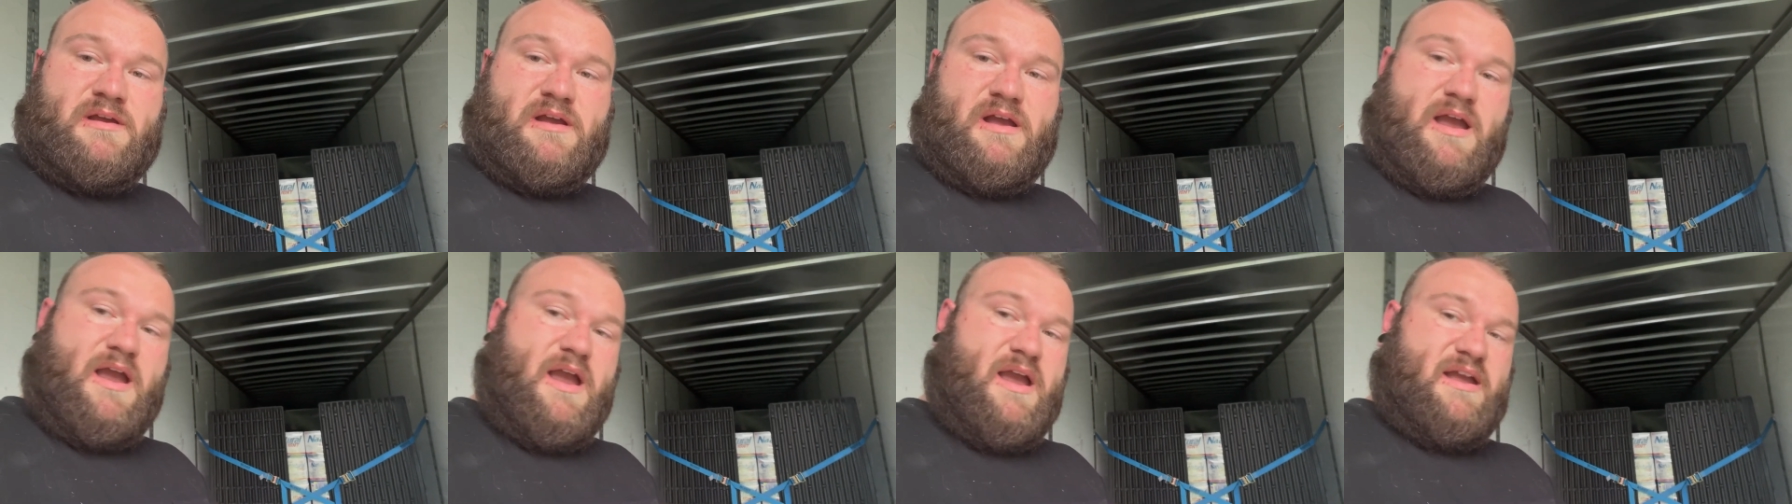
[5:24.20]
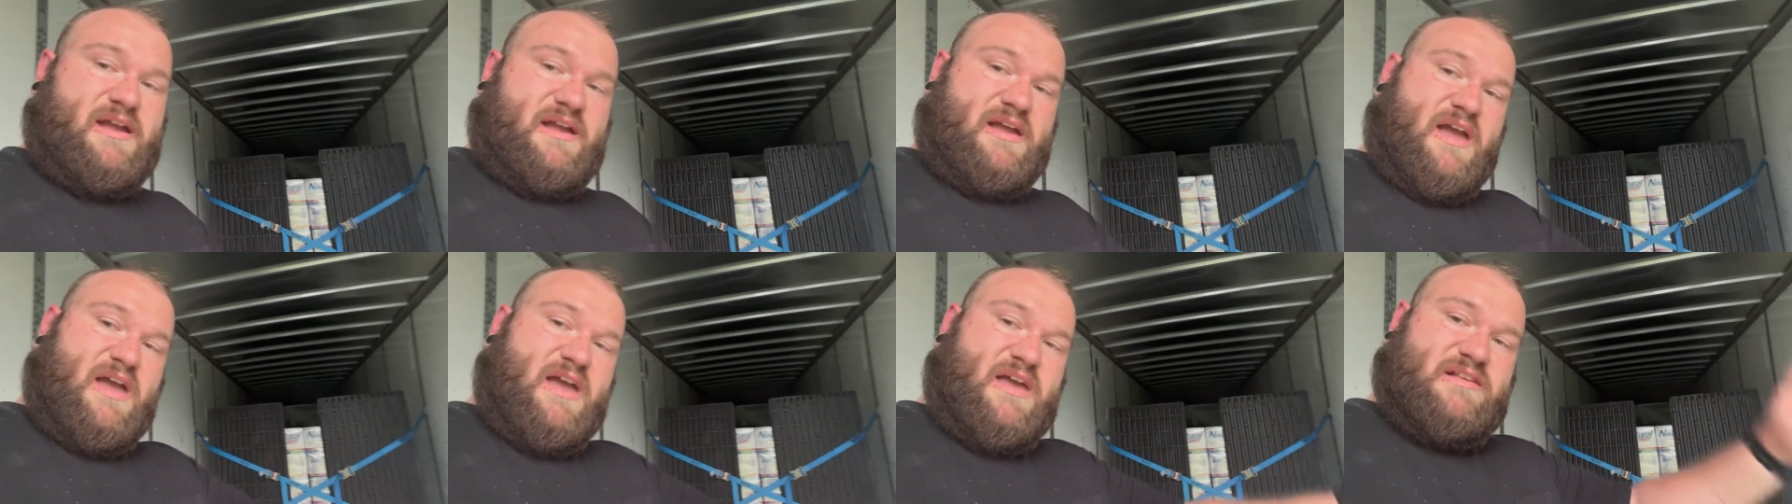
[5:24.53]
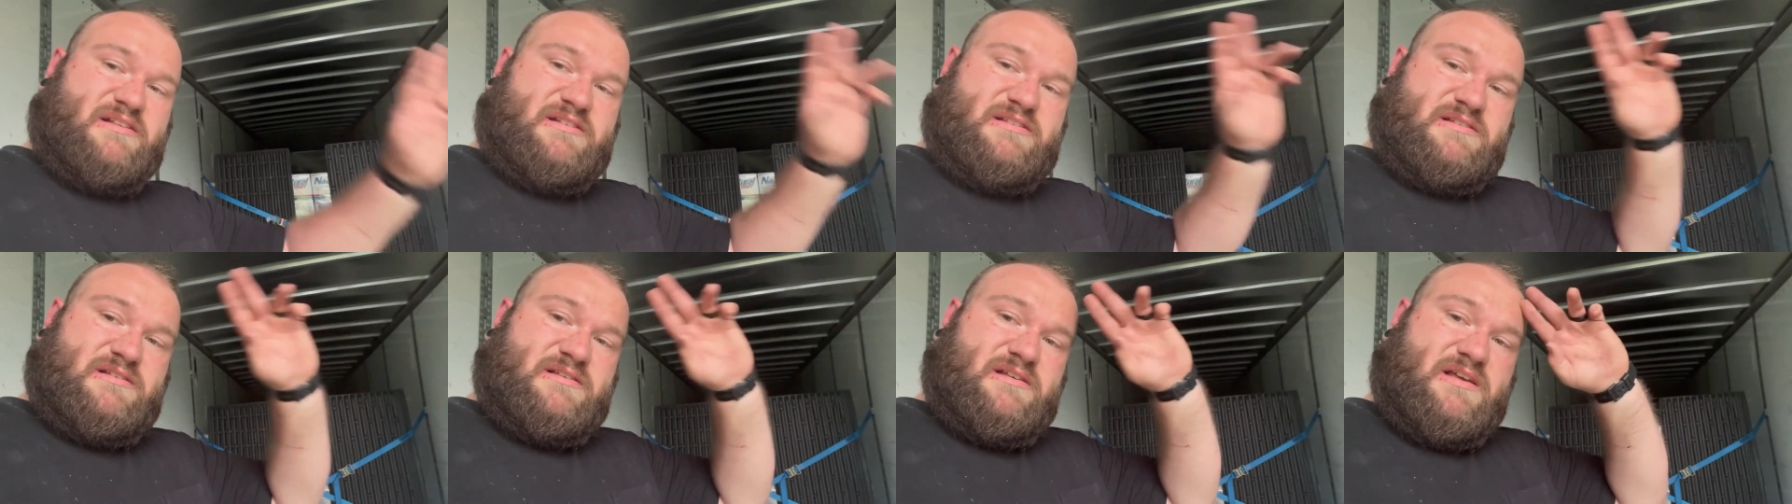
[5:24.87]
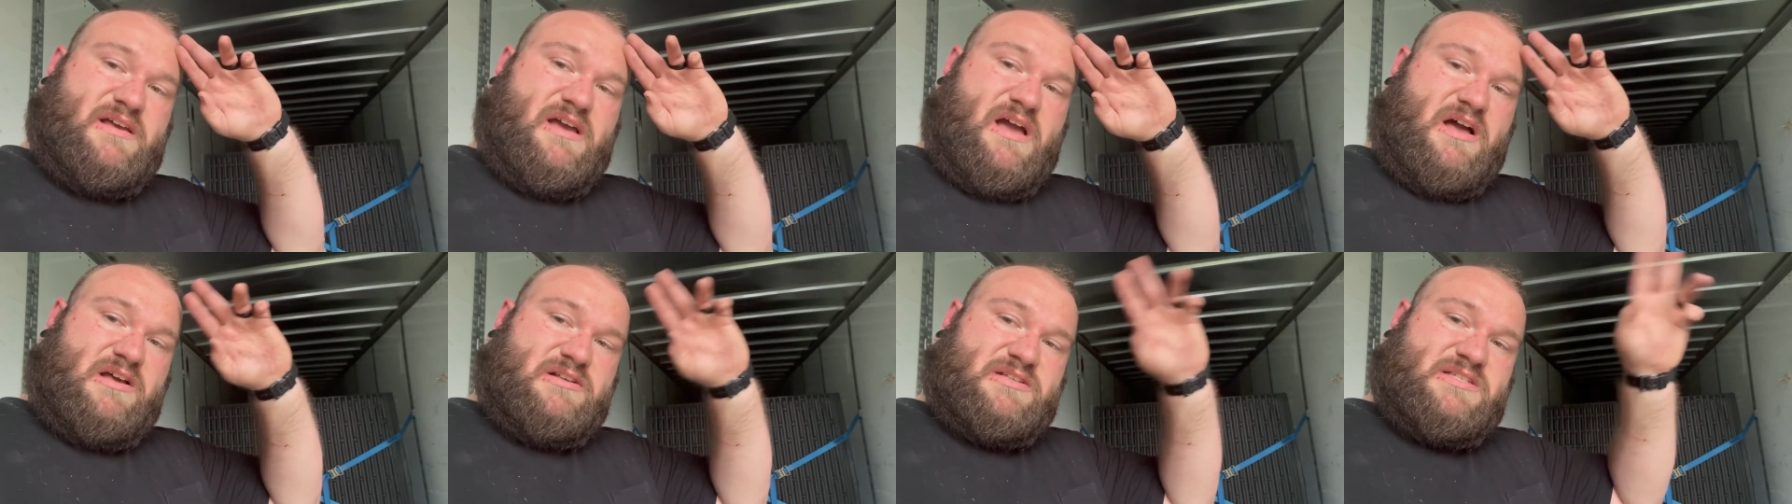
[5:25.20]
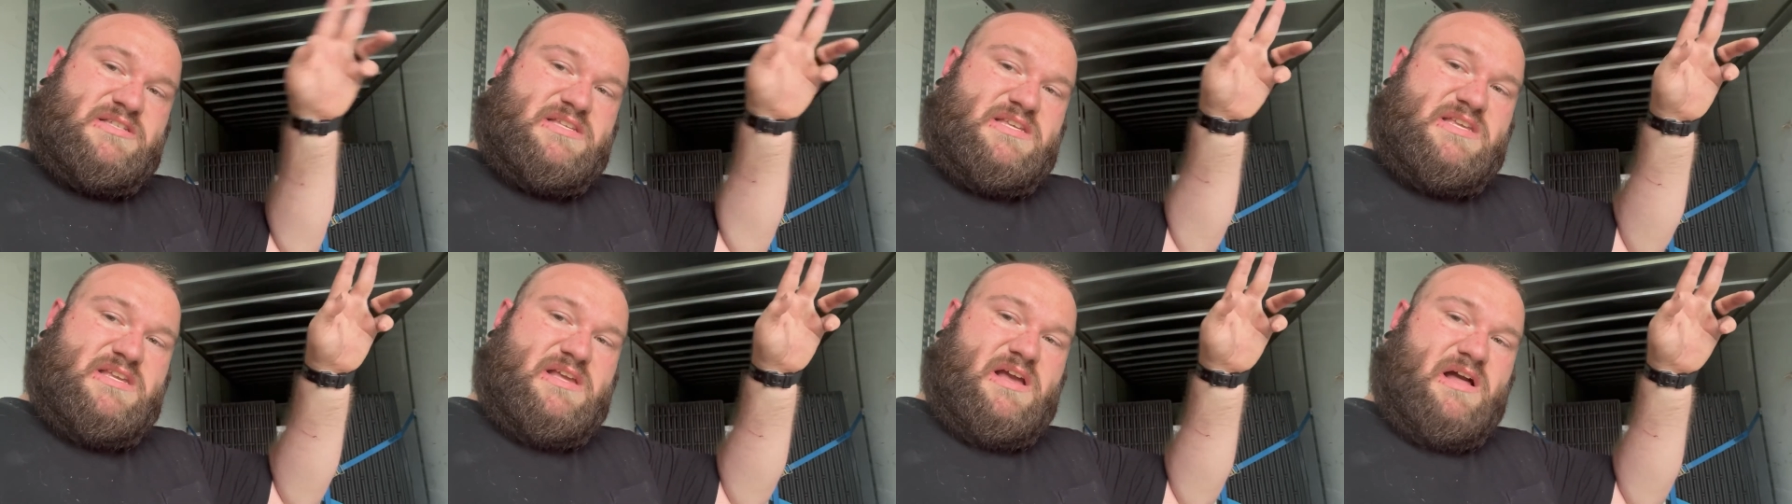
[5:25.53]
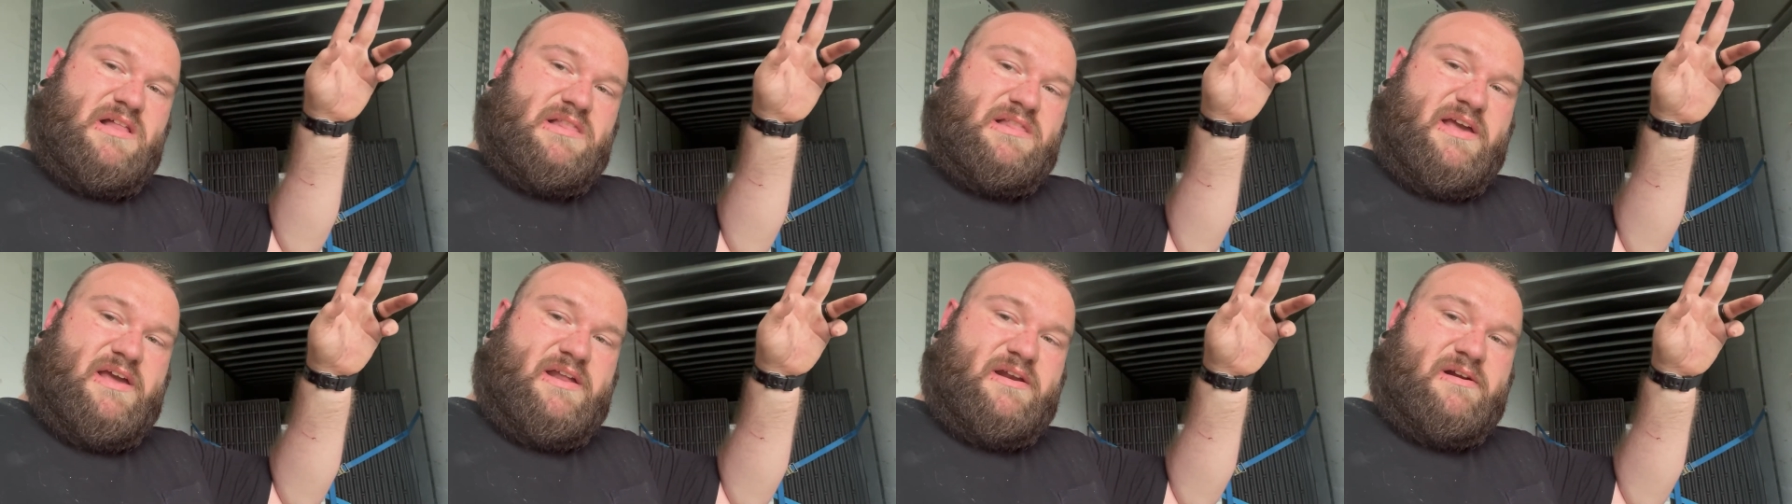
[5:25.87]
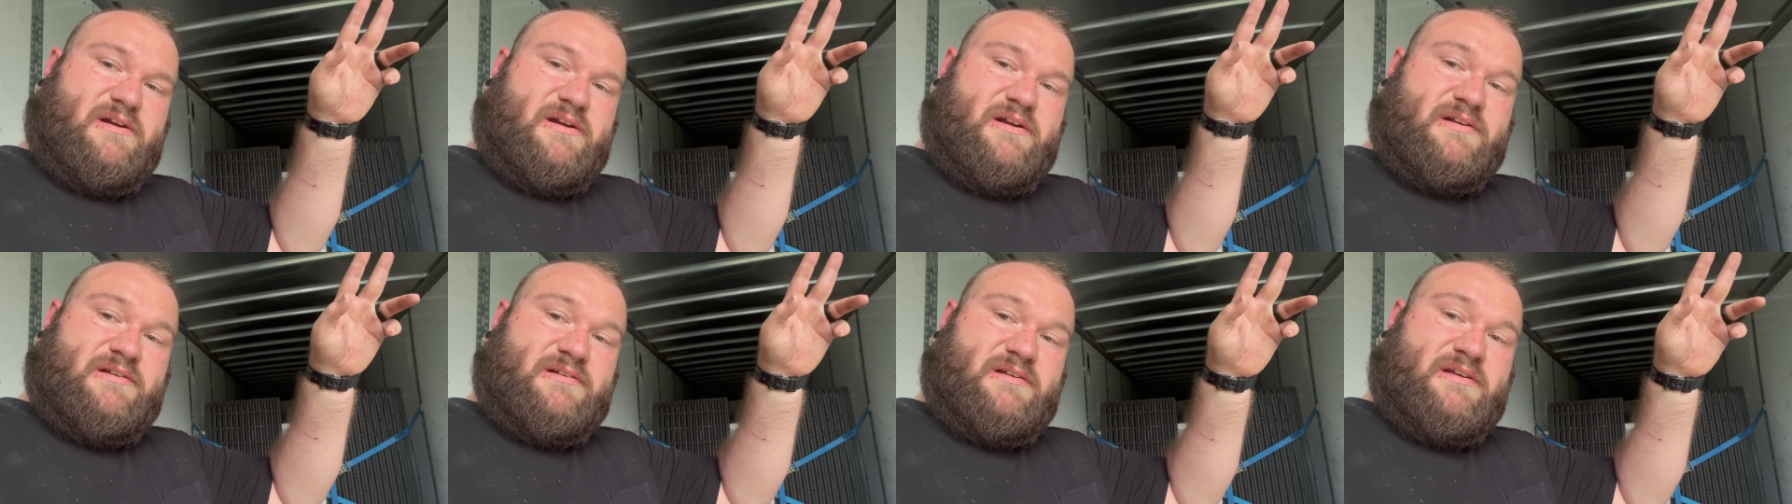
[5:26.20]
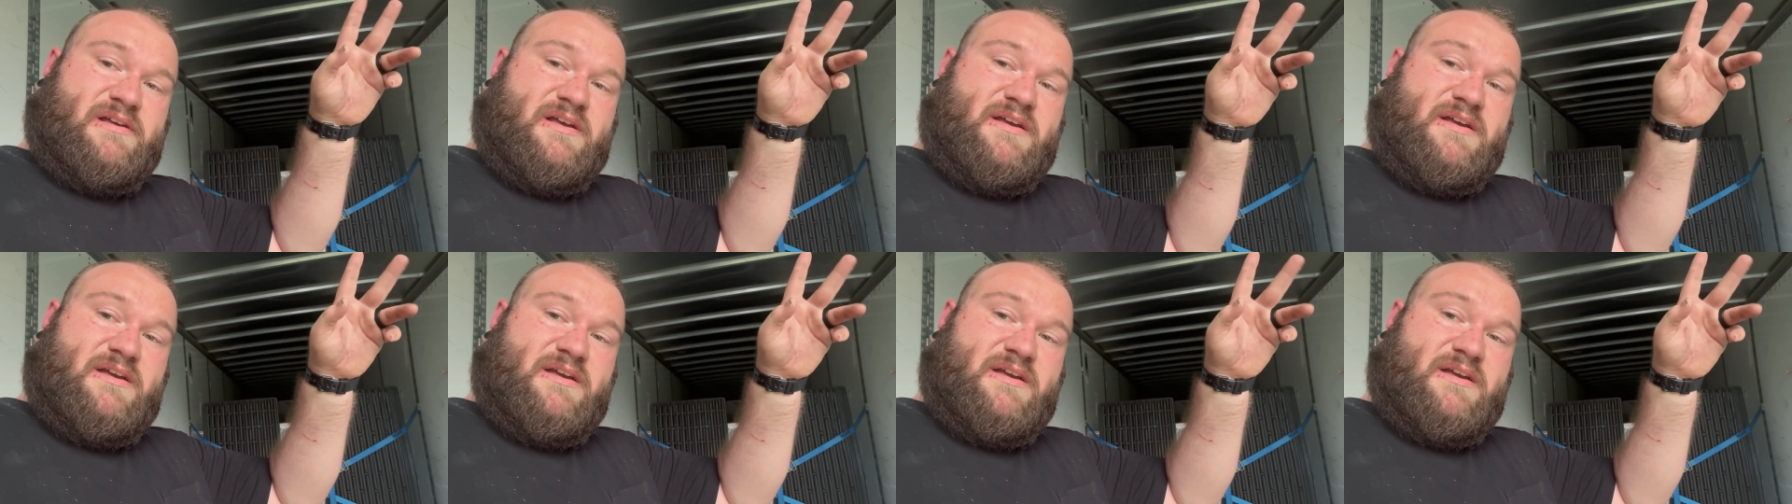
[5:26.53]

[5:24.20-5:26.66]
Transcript: All right, guys, I'll see y'all later.